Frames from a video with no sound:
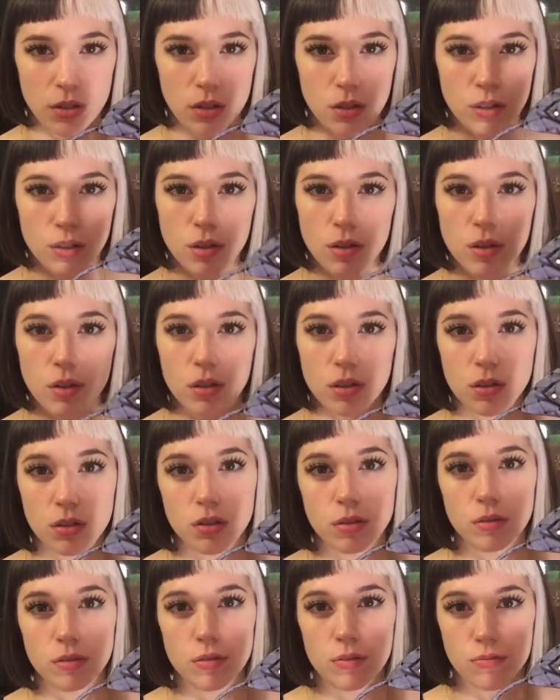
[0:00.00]

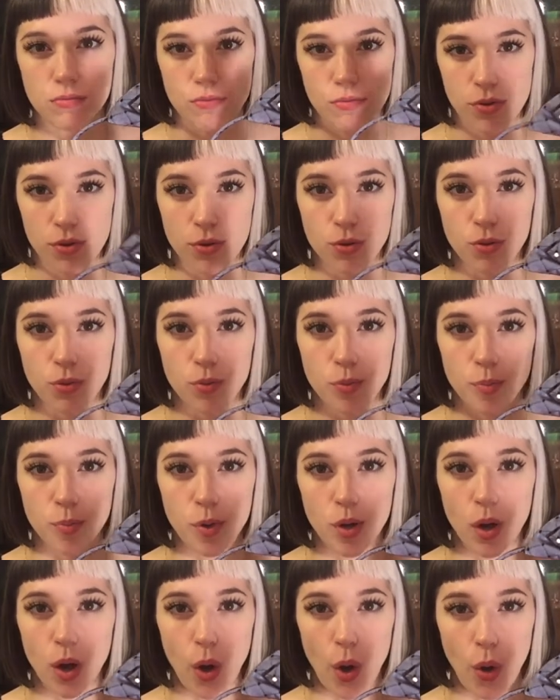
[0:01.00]
girl's
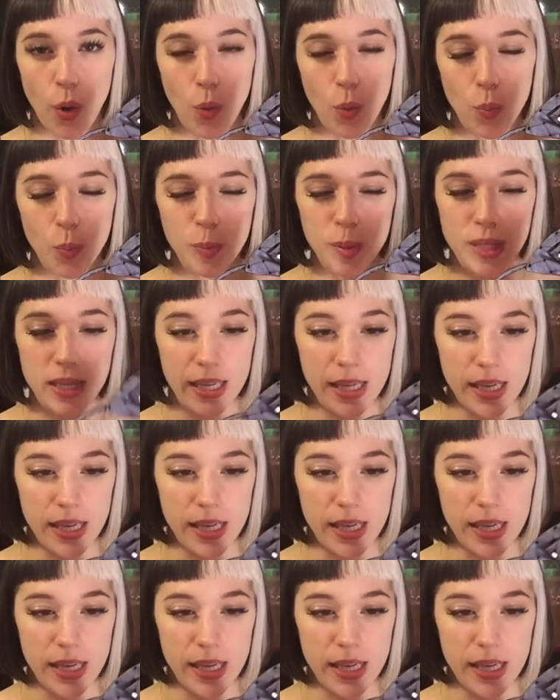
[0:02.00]
room OP